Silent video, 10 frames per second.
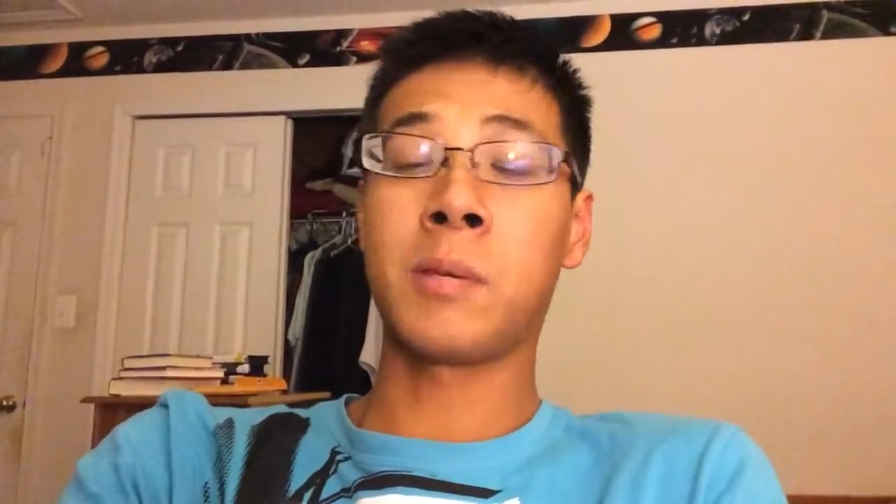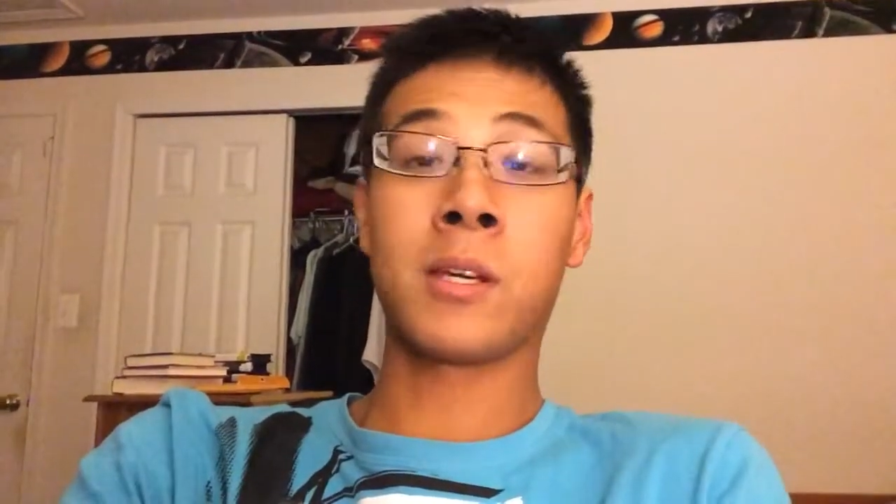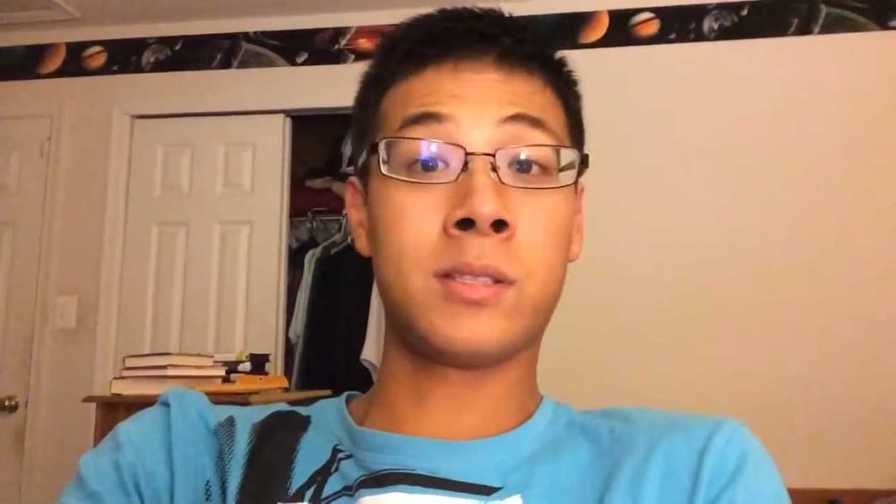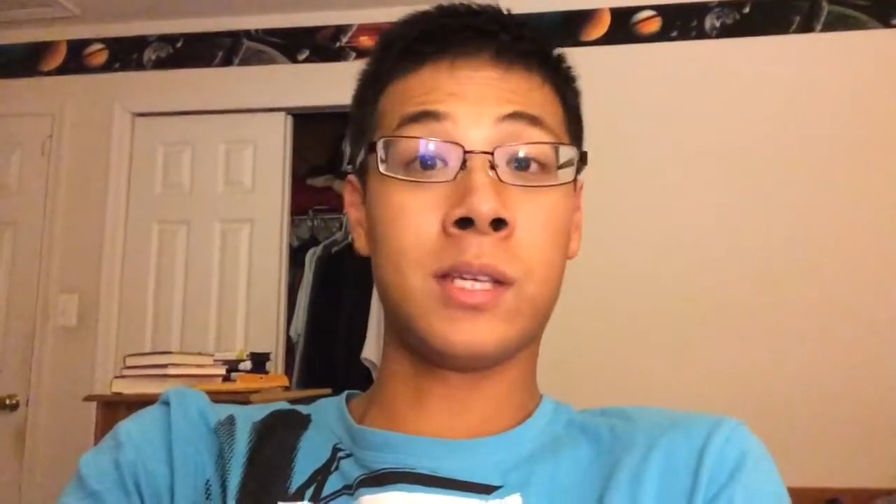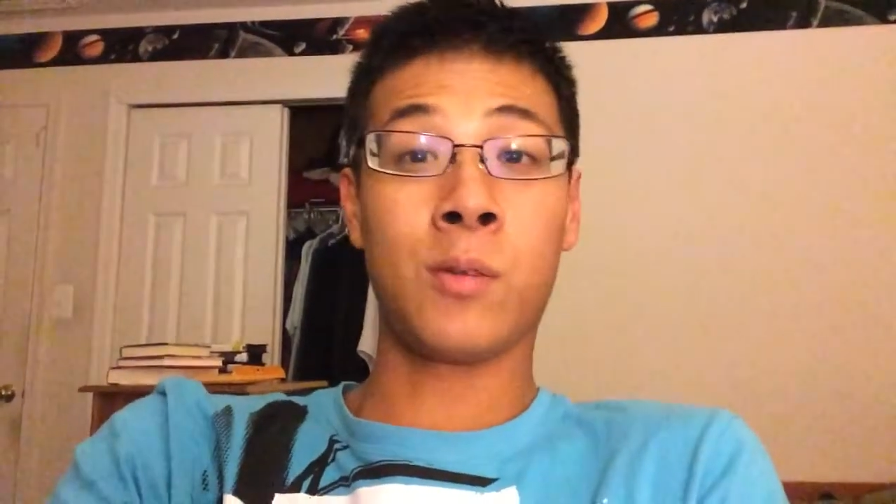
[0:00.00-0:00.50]

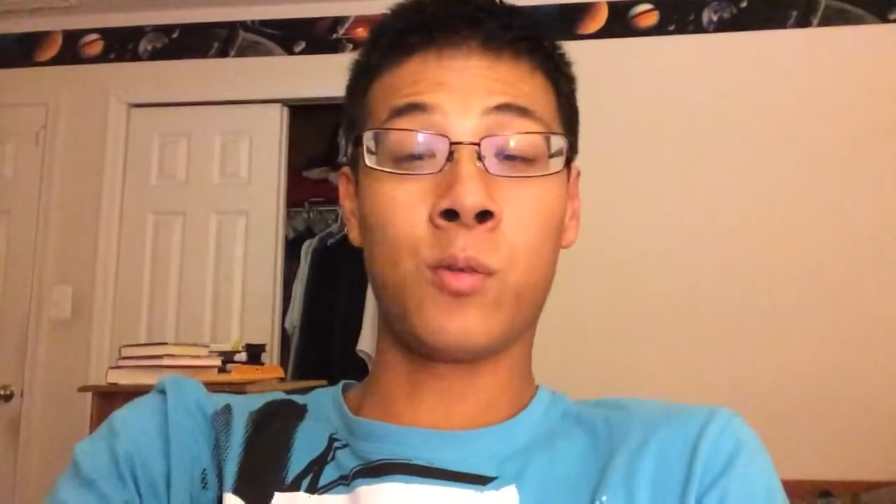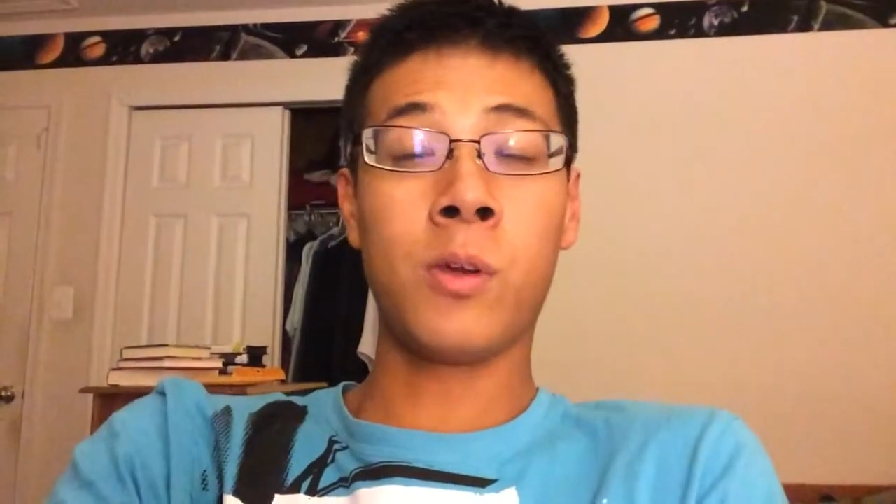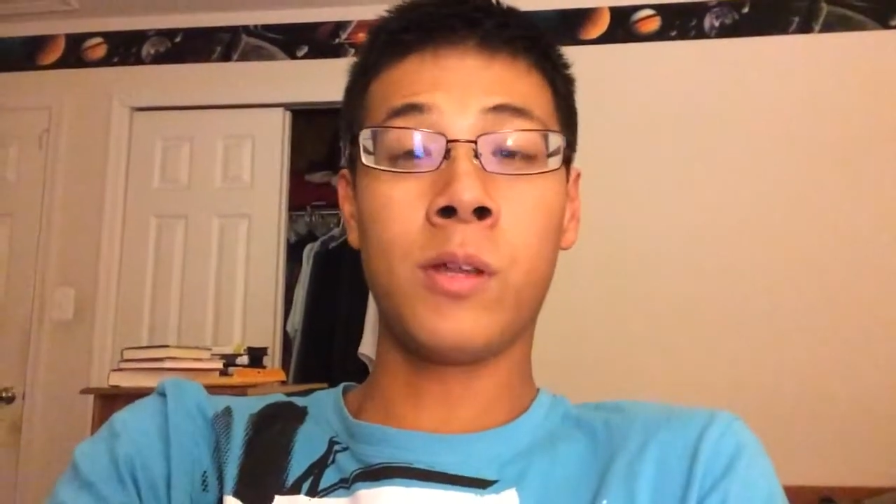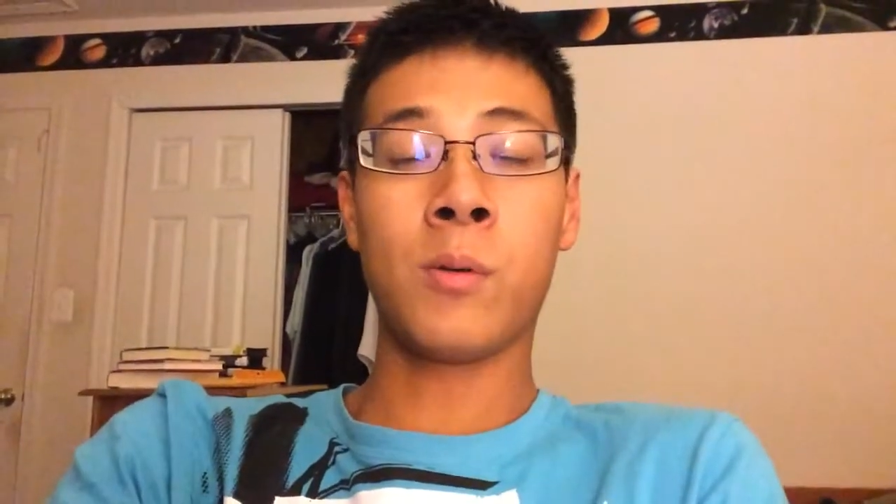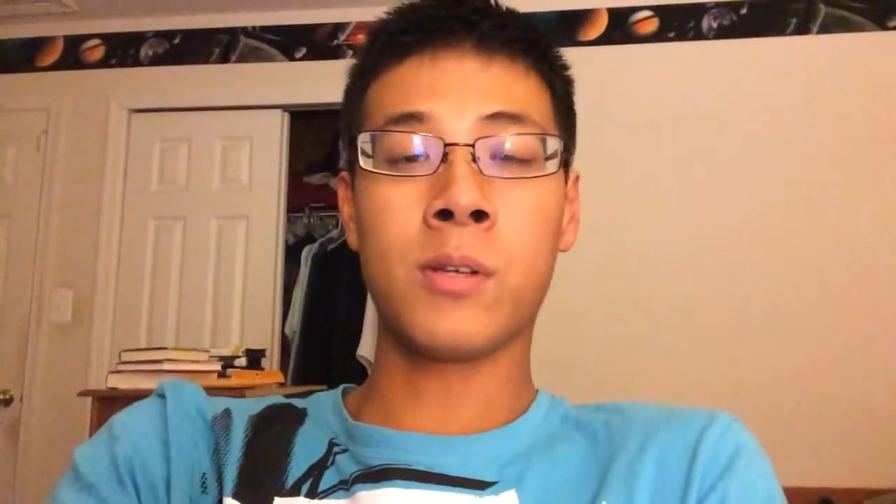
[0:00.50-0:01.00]
because it
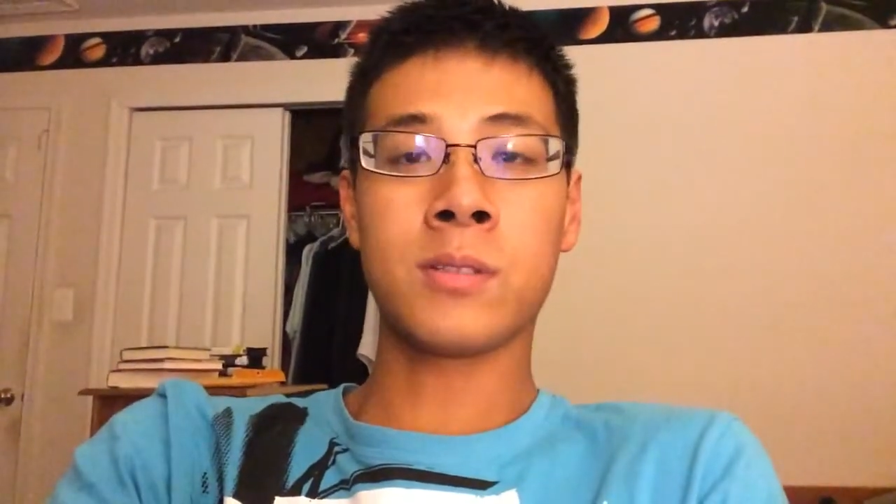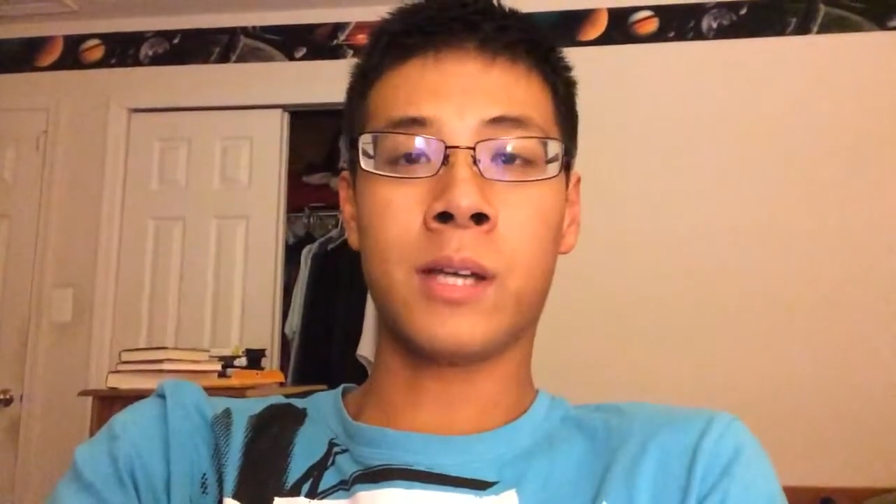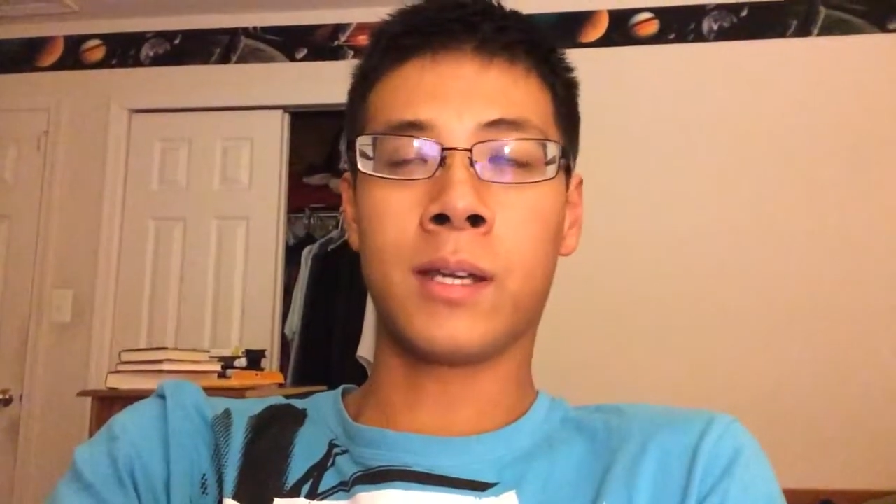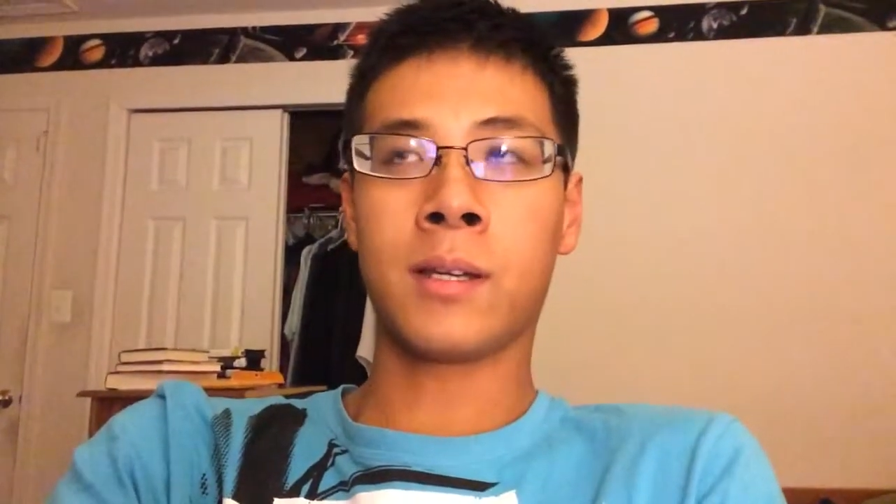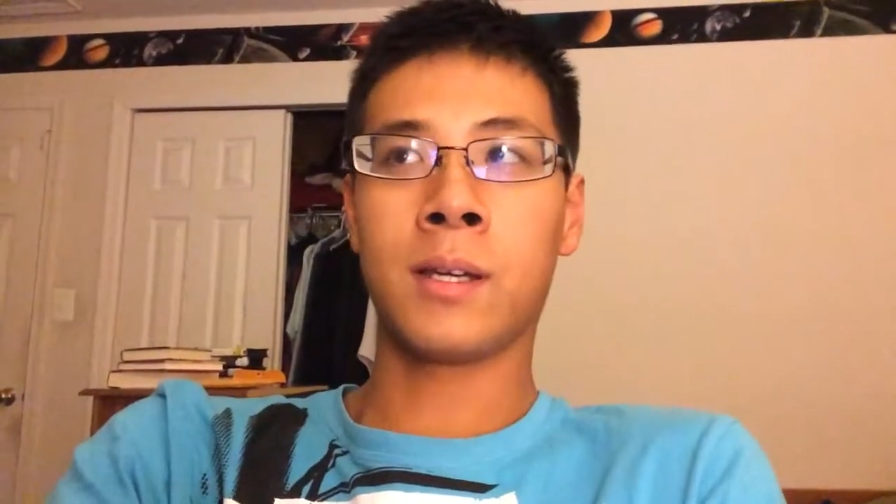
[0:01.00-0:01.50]
really was
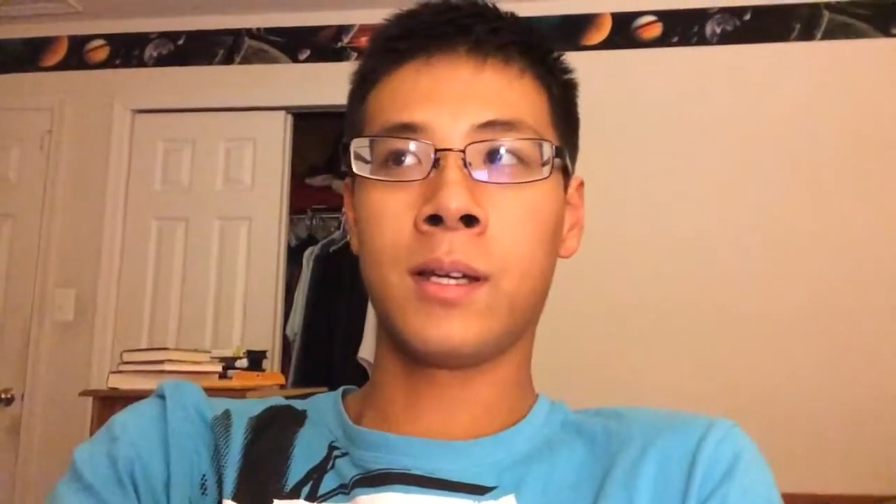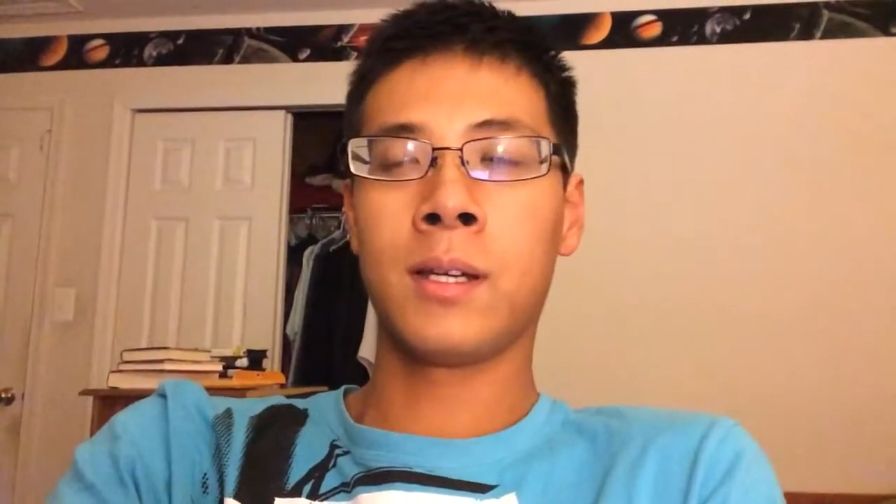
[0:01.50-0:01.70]
like,